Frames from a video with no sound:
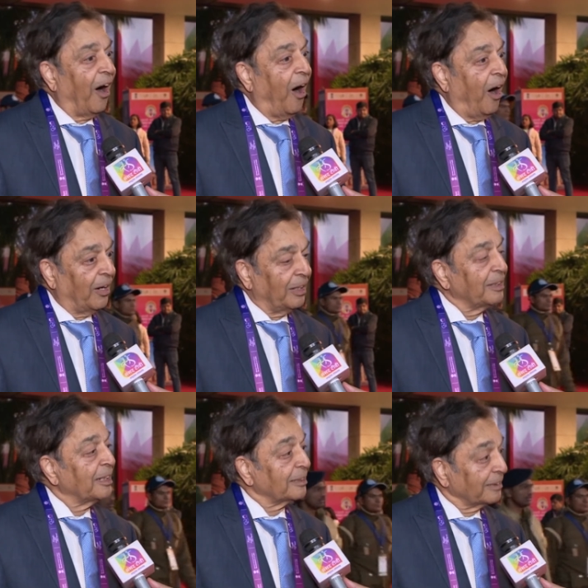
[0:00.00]
or
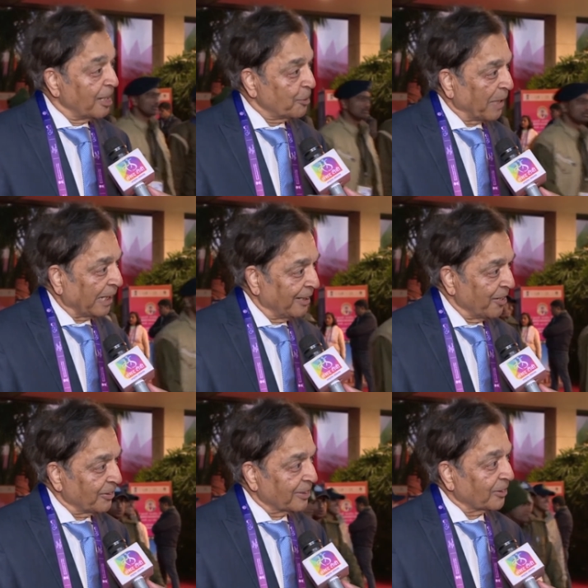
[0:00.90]
nurse
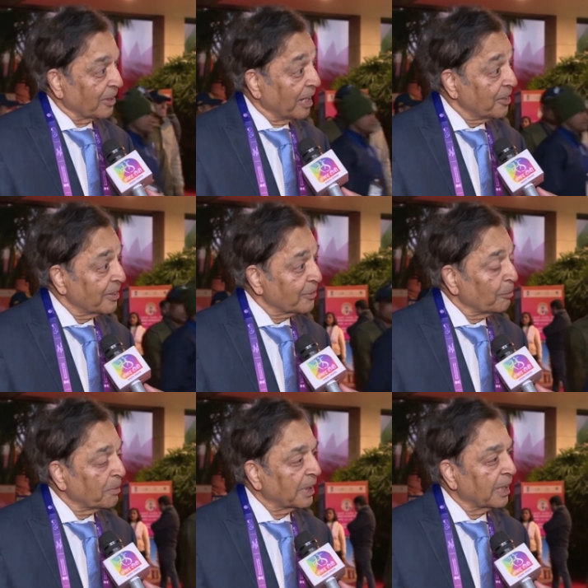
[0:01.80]
practitioners or nurses
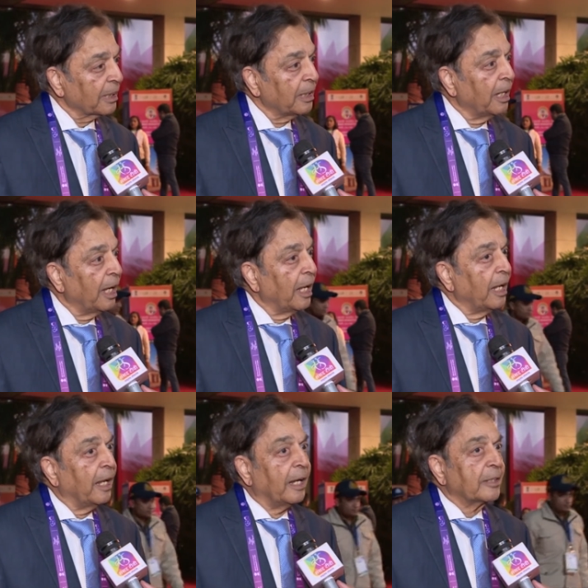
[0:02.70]
will be there.
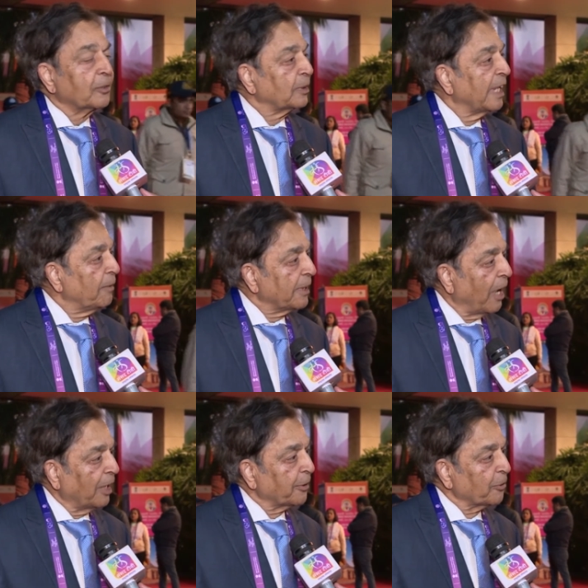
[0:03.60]
So they will
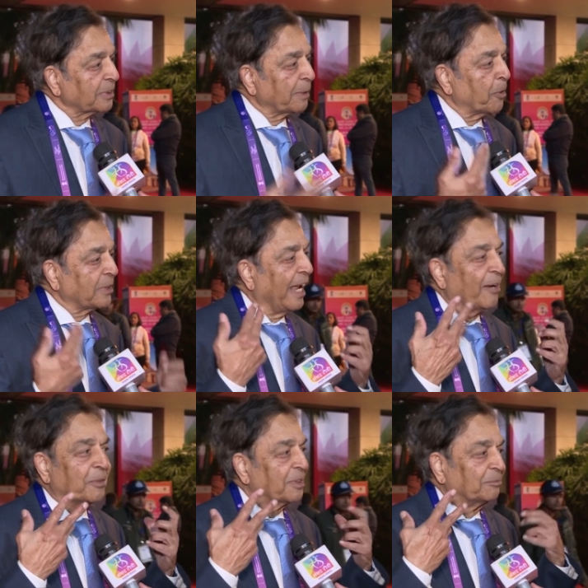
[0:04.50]
talk to you. Suppose I
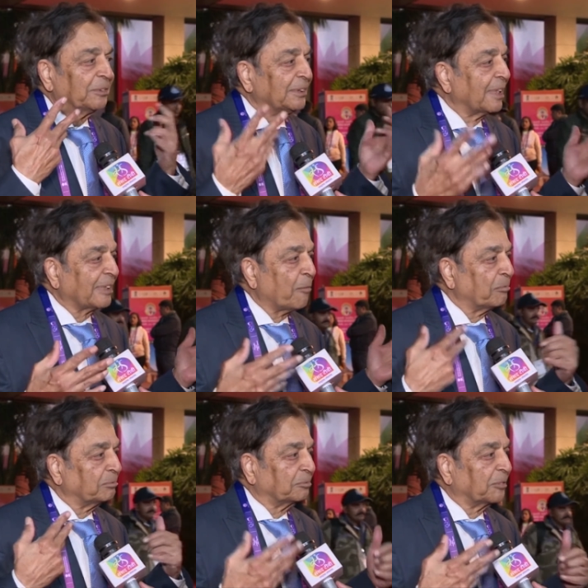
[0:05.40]
have a,
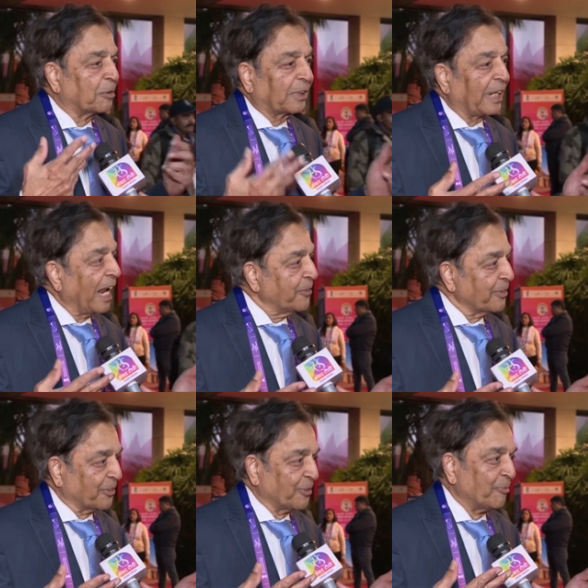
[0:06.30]
some
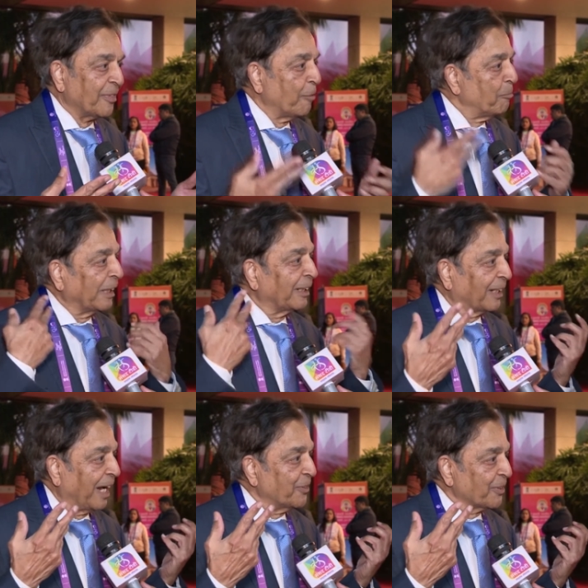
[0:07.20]
crisis, mental
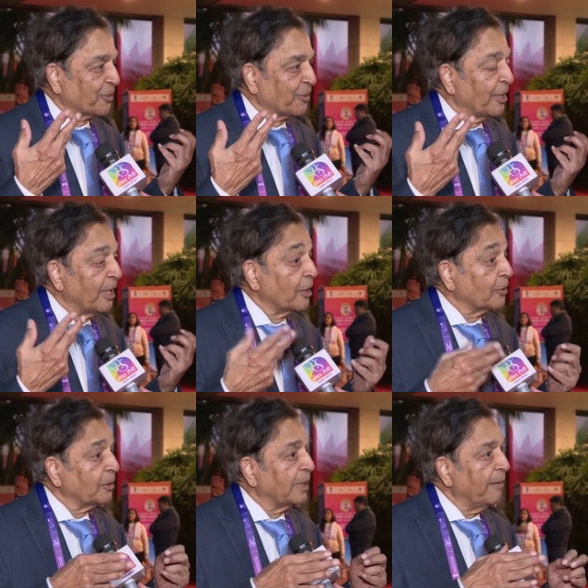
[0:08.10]
crisis.
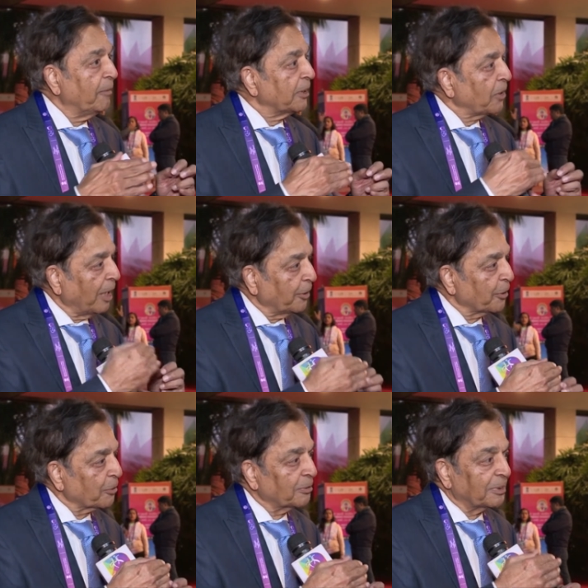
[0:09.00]
So they will talk
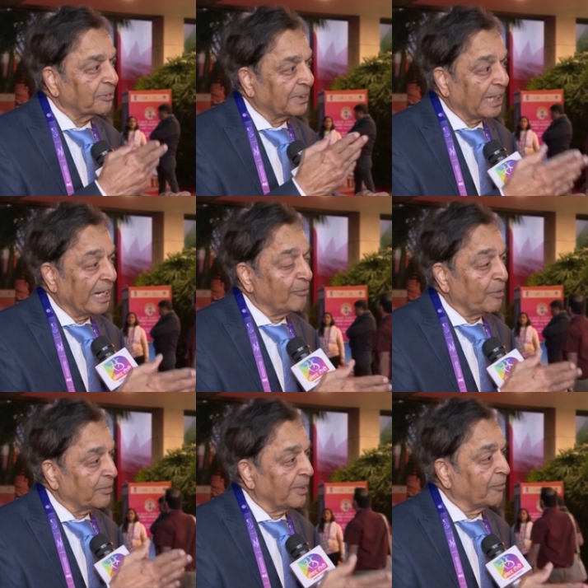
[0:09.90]
to you in ten,
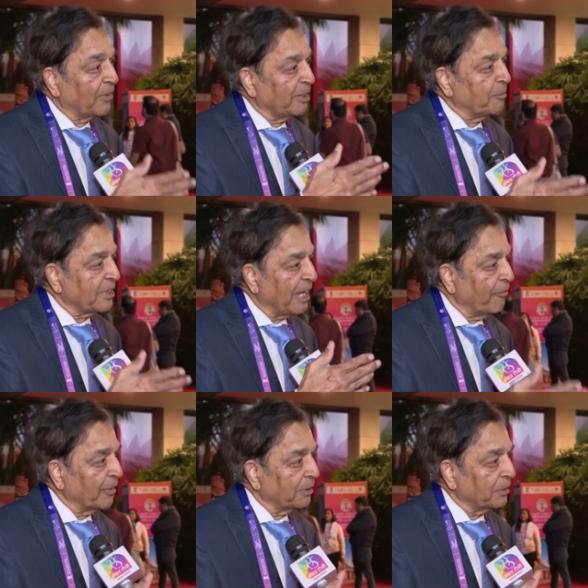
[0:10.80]
fifteen, twenty minutes,
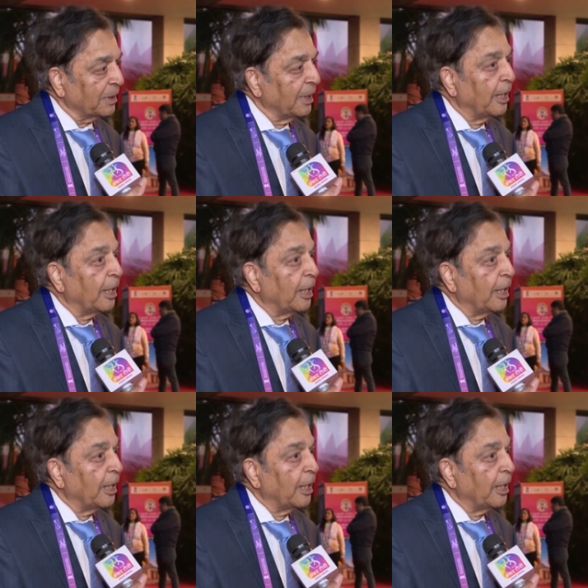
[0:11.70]
half an hour.